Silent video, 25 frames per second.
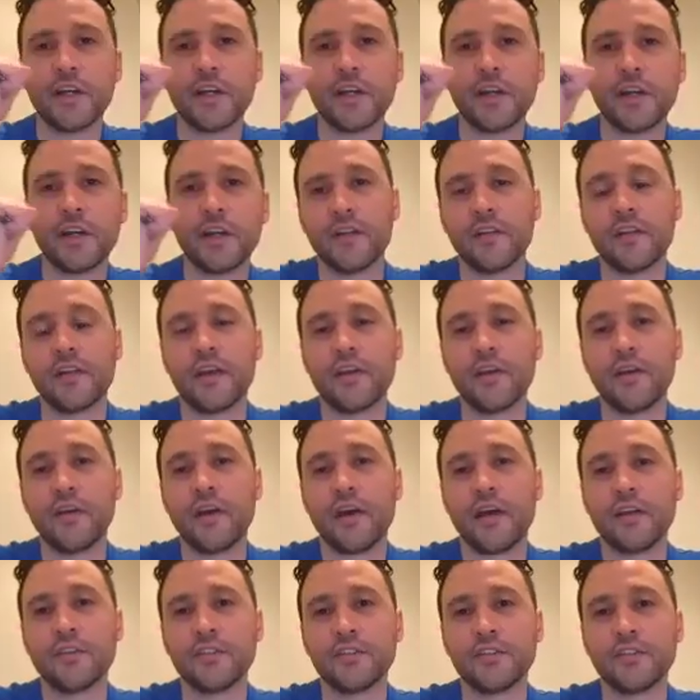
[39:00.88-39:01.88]
it, brother, and thank you
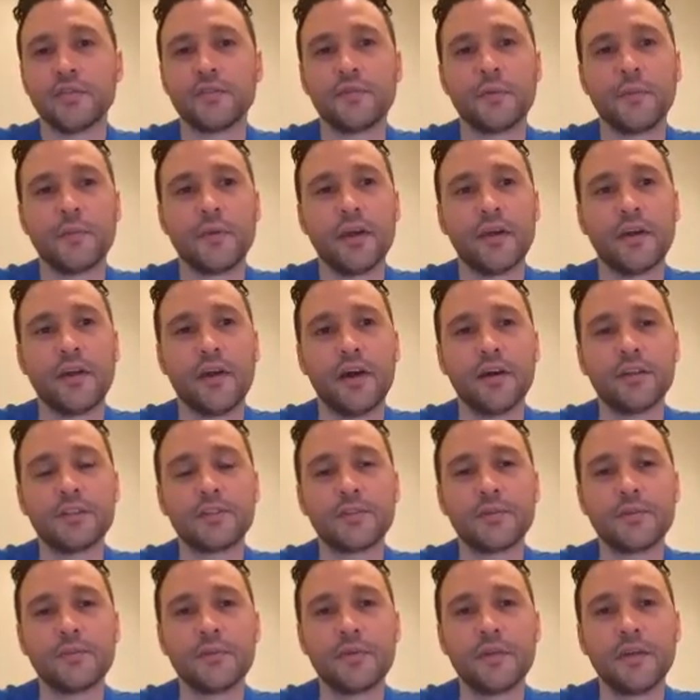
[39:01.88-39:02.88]
guys just for being
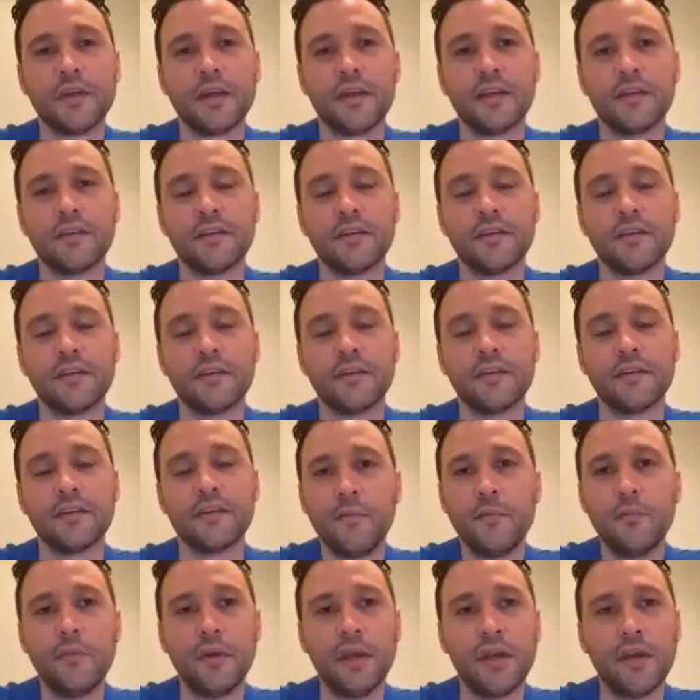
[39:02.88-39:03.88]
awesome and
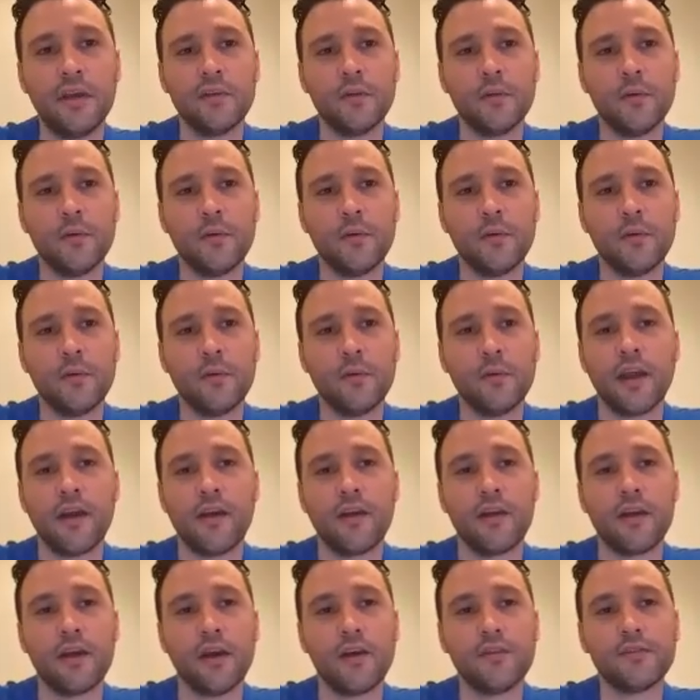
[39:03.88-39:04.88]
being the ones who
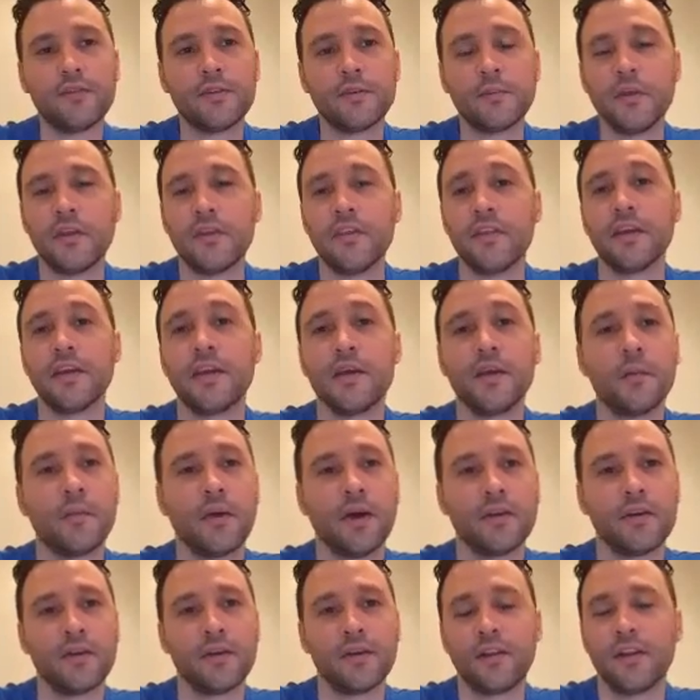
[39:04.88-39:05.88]
care enough to be thinking
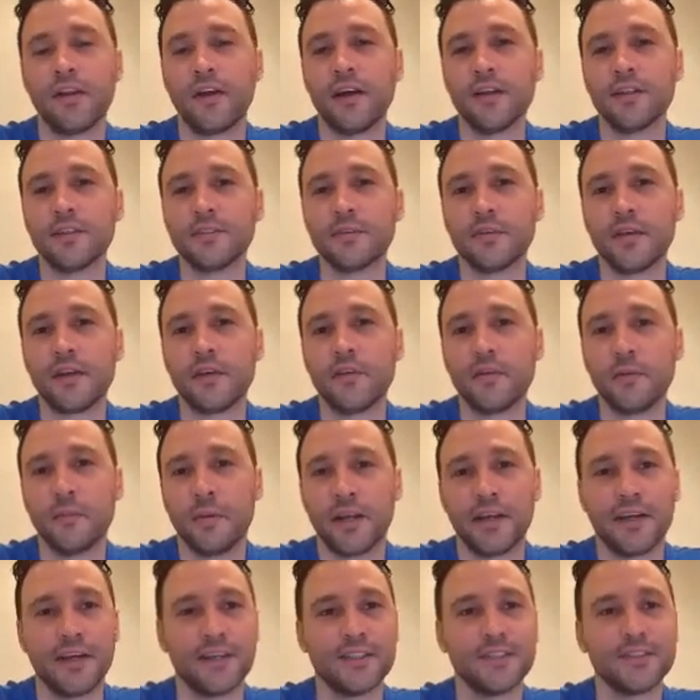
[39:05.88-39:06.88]
about your clients when
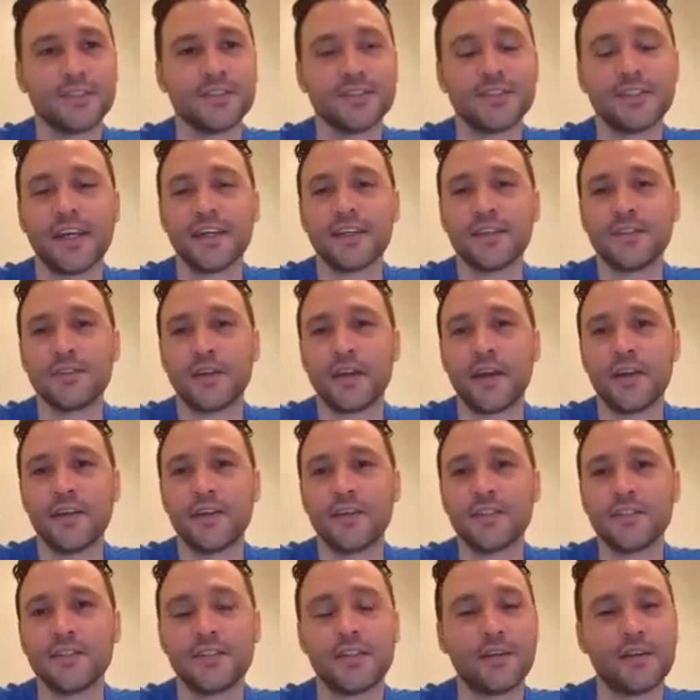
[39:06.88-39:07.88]
everybody else is like
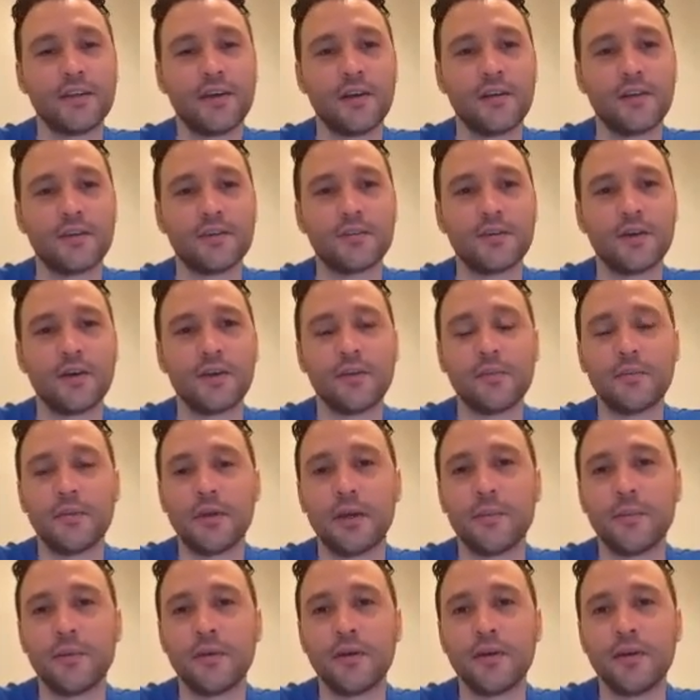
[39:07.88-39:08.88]
trying to steal all the toilet
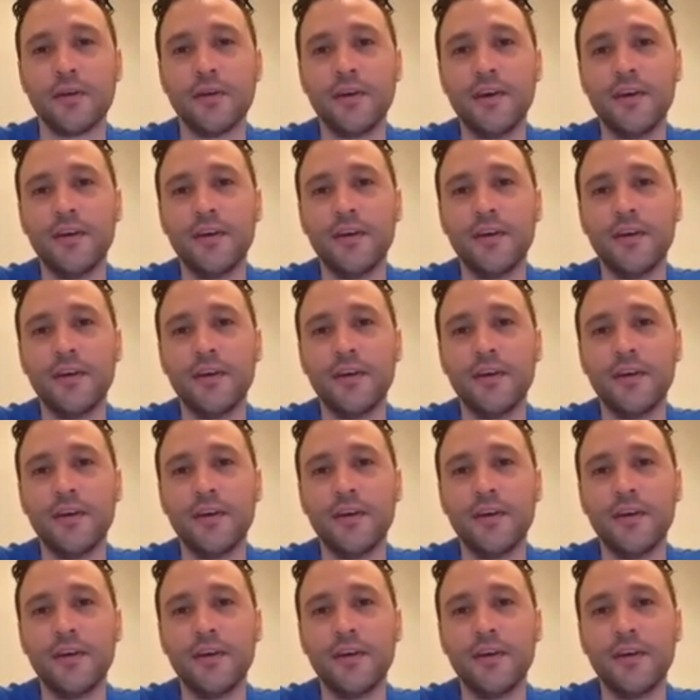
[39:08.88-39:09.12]
paper.